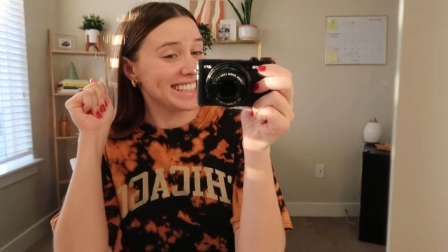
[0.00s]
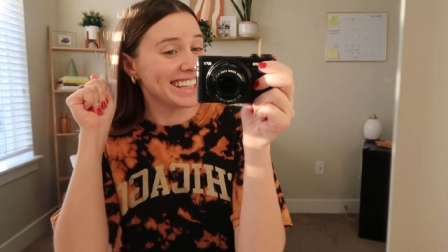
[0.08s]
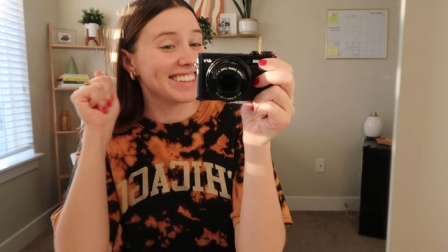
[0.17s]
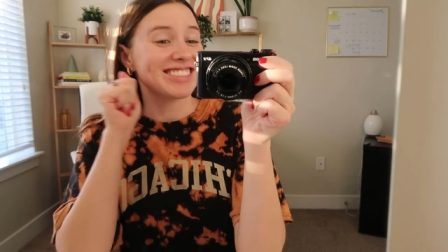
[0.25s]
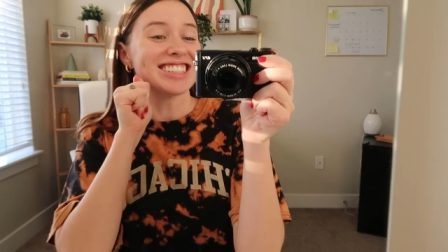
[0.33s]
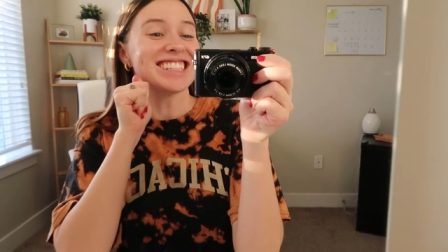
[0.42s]

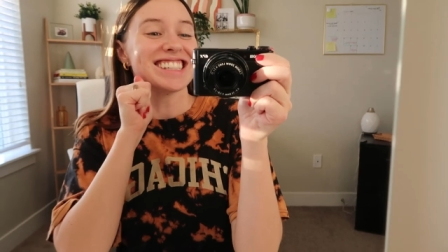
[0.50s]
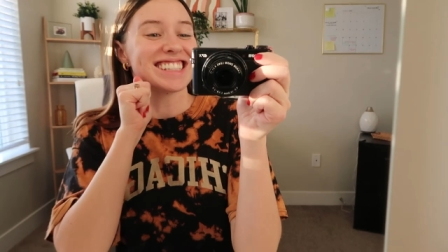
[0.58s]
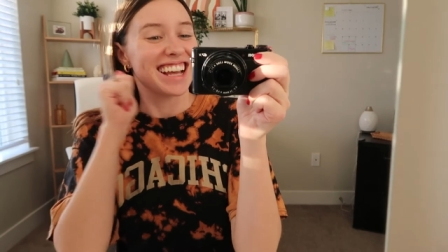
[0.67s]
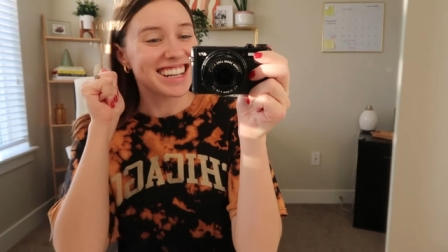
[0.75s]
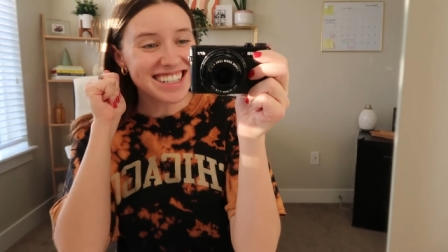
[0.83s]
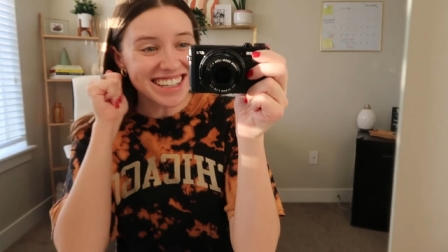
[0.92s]
It was
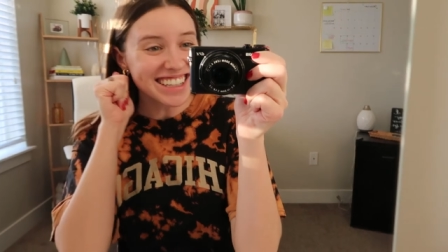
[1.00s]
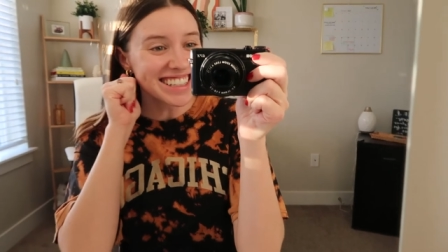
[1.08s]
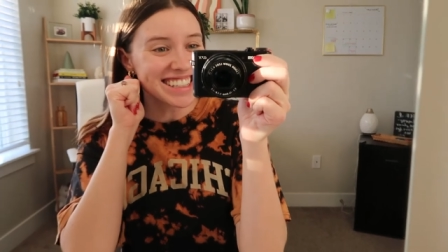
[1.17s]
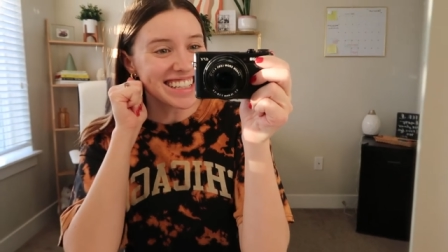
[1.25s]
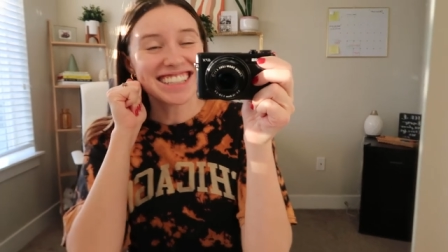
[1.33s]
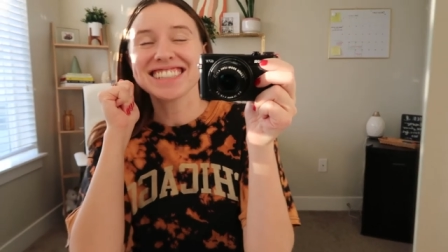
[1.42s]
such a good
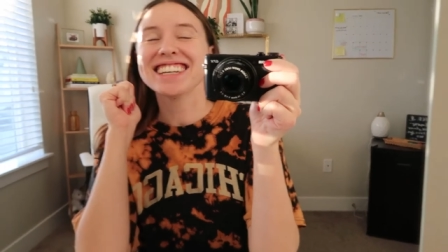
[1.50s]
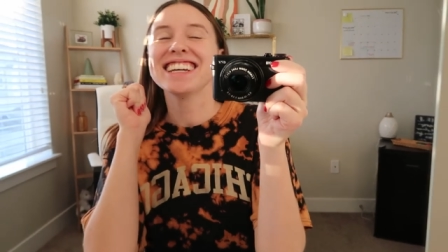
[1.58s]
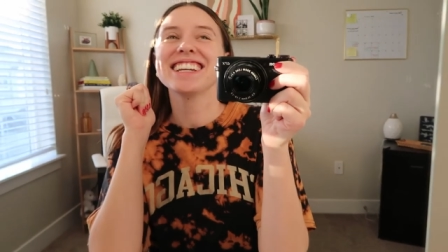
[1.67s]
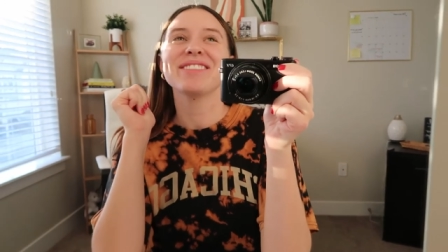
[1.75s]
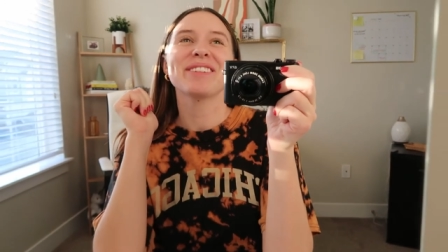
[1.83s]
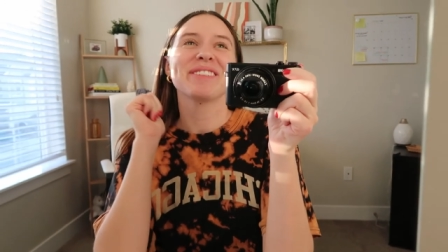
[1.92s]

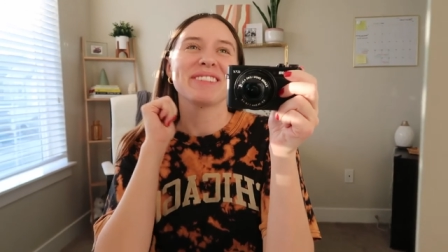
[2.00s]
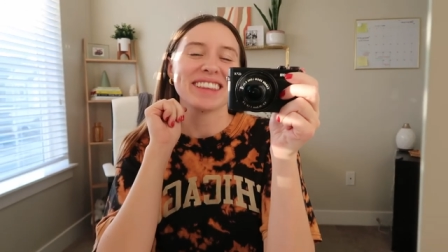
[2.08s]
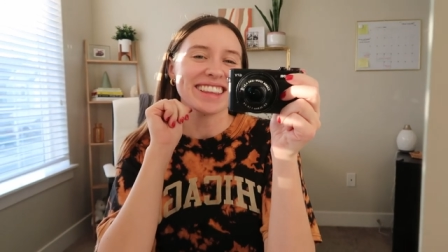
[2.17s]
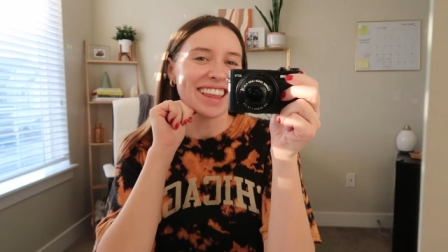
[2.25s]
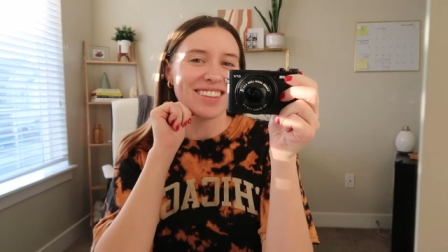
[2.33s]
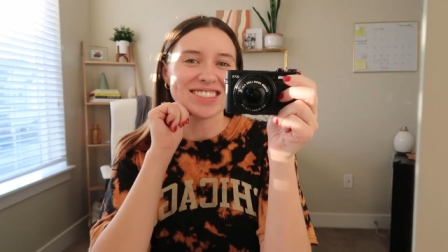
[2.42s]
season. We
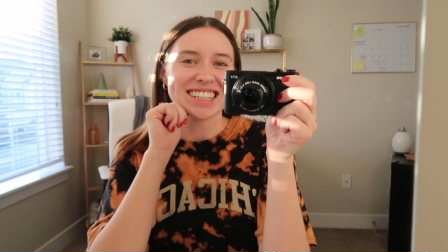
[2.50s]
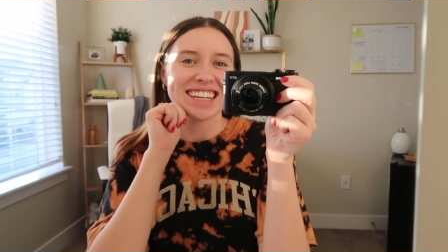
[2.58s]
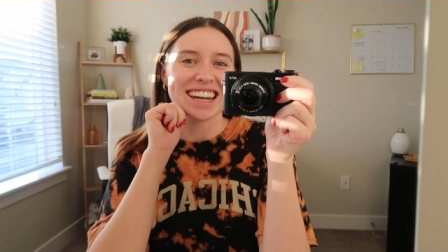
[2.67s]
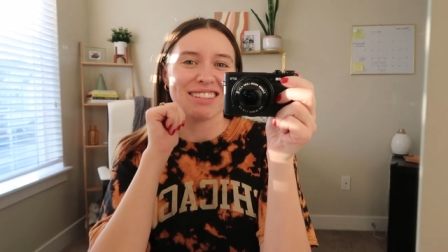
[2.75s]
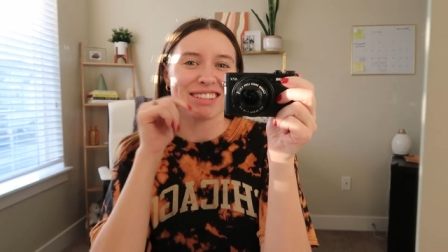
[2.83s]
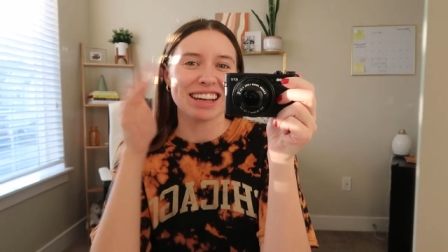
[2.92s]
really loved it.
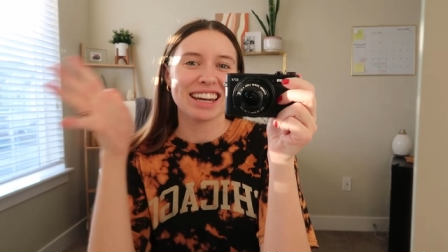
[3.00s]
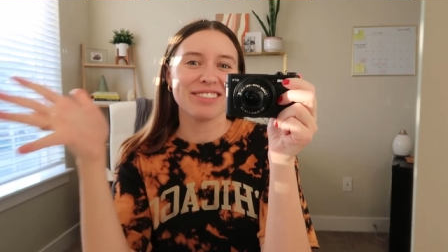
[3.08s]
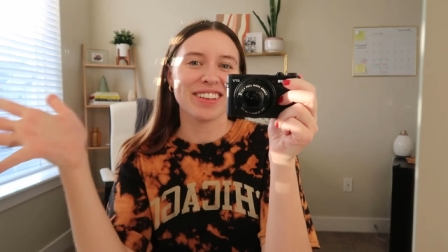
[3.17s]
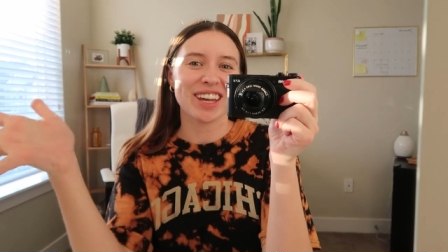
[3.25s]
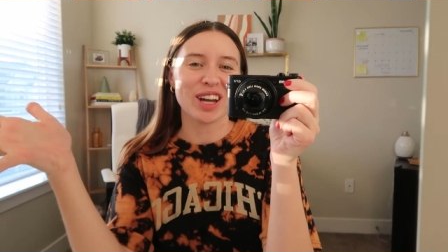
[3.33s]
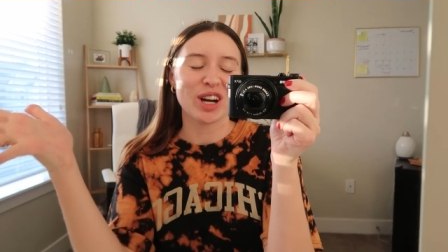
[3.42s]
Now we're kind
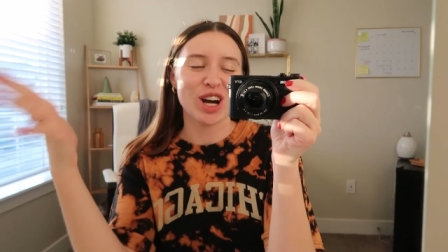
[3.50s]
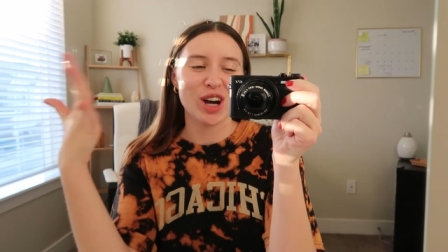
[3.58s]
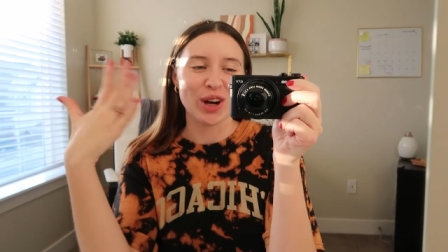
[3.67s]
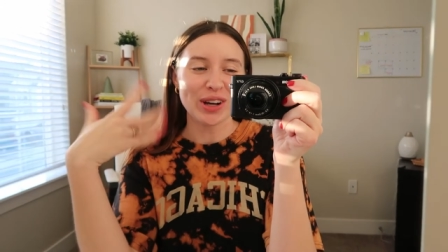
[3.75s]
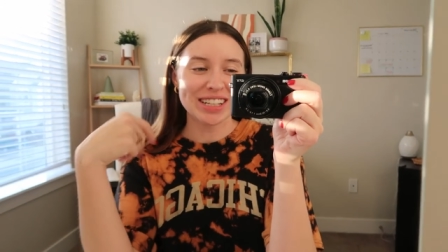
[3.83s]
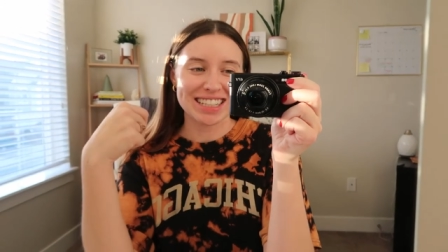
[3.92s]
of like
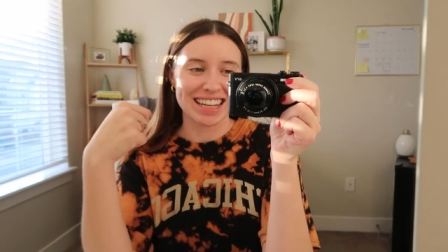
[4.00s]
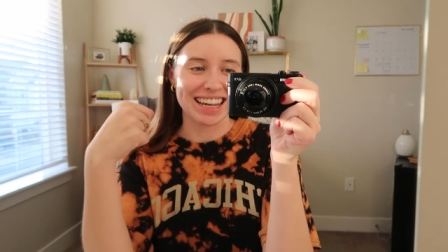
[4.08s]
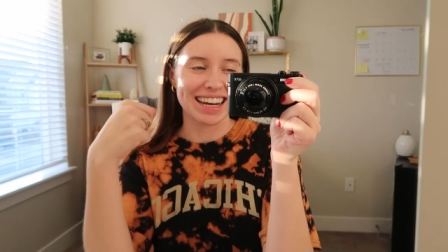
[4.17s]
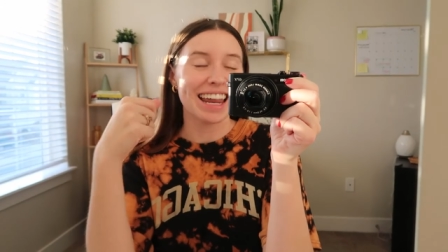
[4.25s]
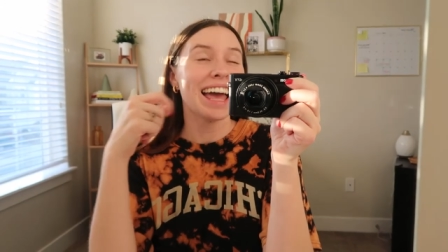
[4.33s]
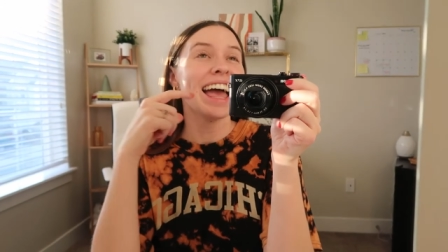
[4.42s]
hooked
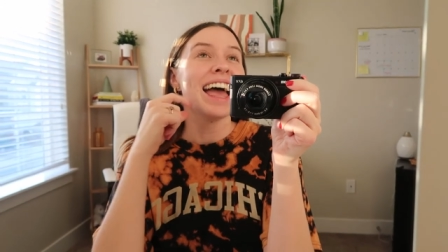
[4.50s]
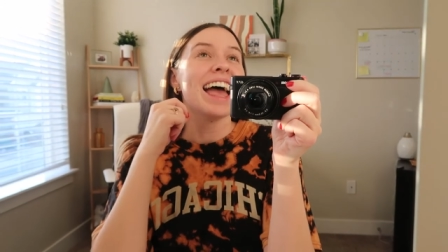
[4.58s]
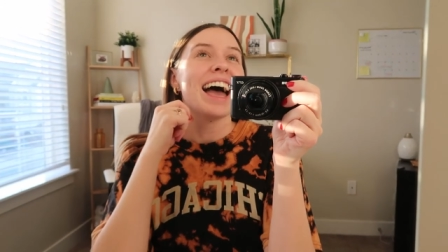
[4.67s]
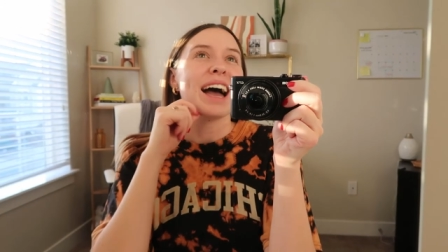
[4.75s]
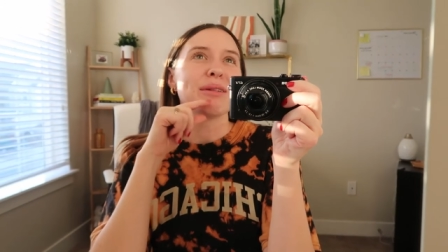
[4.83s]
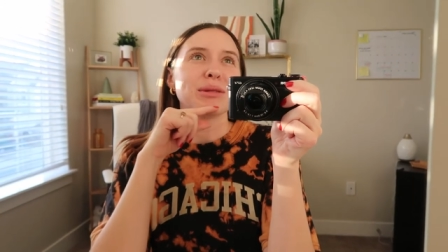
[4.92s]
in.
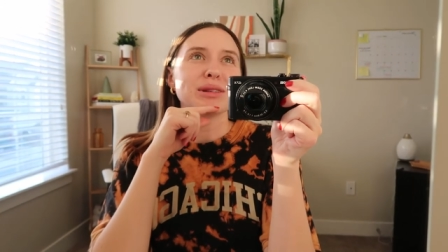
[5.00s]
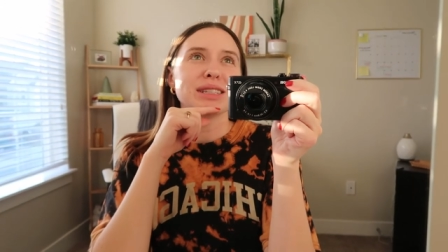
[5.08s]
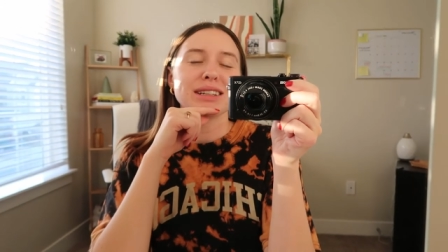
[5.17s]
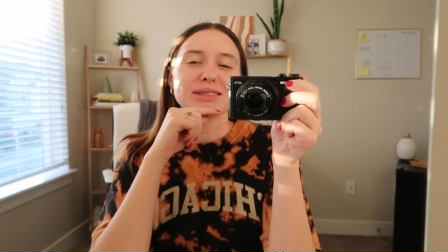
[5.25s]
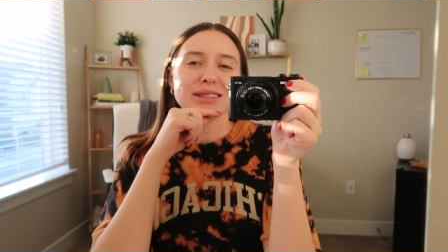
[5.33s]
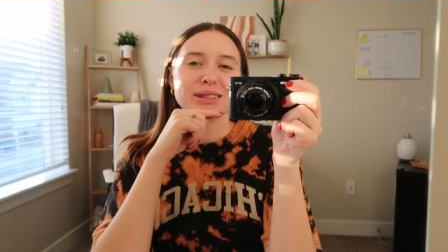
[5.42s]
I will
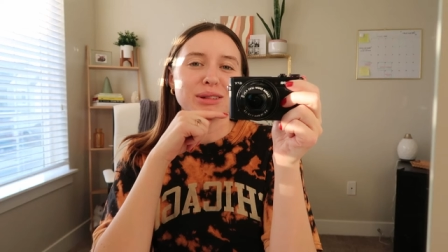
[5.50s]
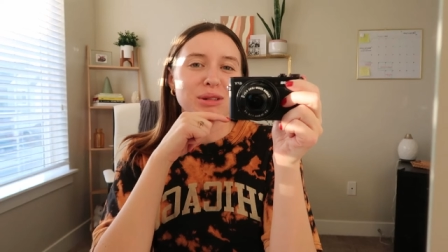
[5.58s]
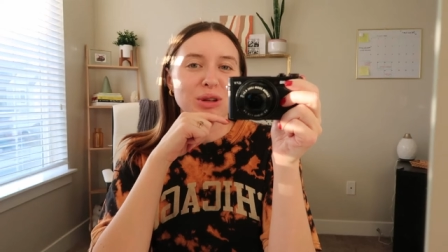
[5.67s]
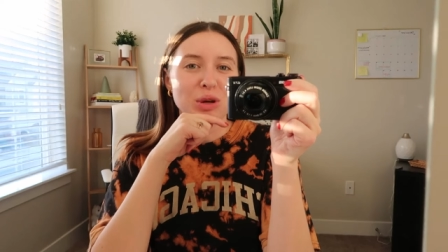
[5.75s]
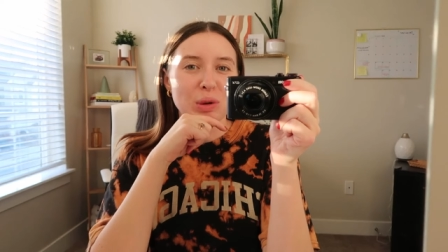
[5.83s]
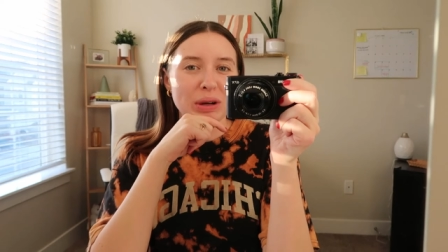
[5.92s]
say it was a
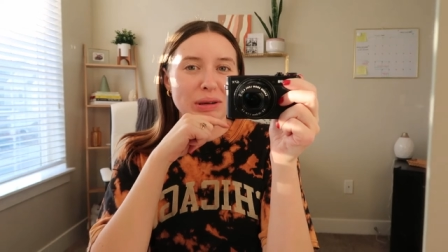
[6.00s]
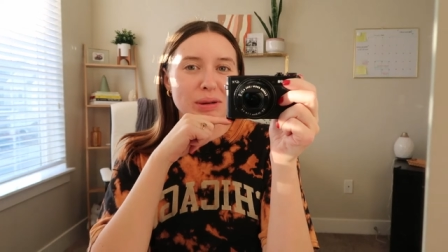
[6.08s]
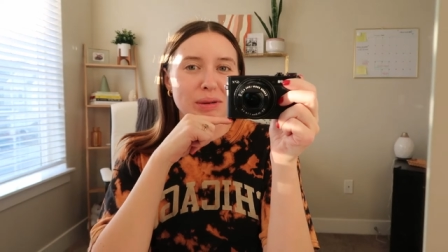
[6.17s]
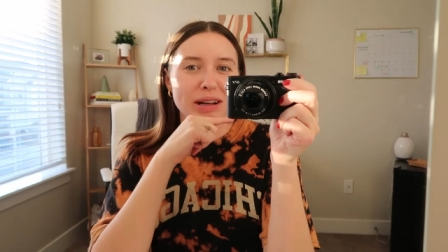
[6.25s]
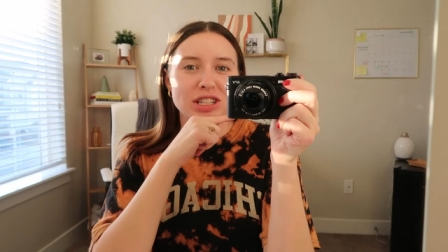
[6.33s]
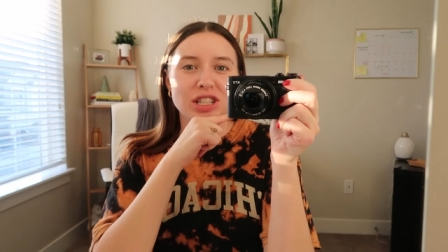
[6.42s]
little annoying.
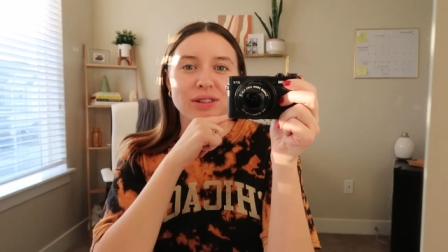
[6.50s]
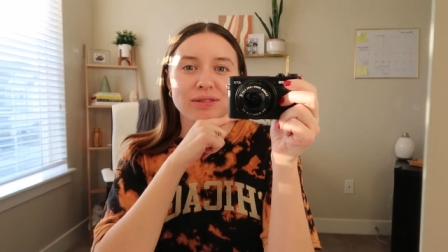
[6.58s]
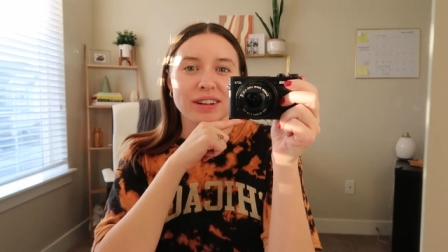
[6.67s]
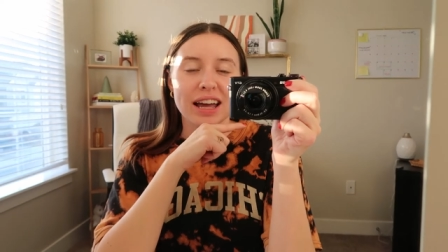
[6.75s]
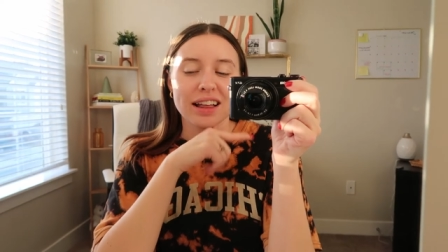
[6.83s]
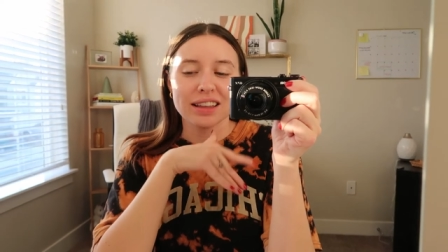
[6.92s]
We watched the
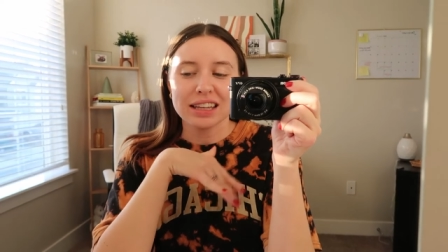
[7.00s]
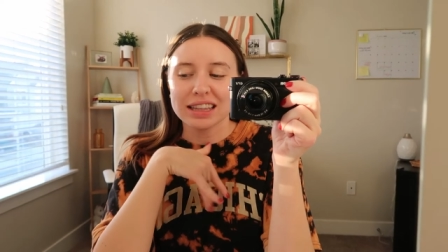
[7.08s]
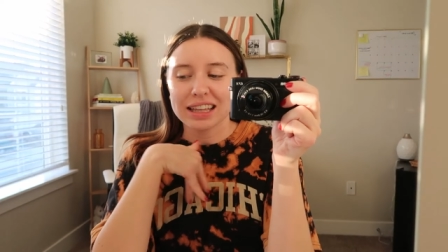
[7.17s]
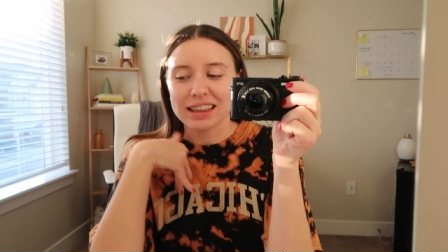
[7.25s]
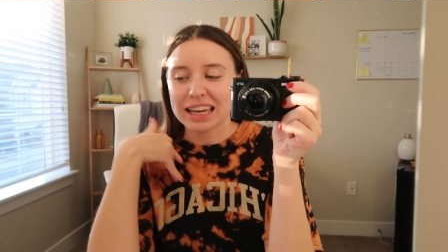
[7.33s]
finale and they